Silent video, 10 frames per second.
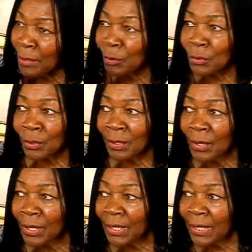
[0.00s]
that set her
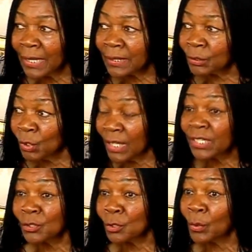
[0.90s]
apart as an
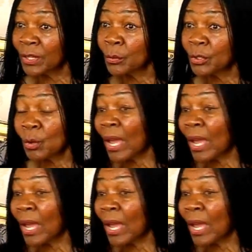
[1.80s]
artist.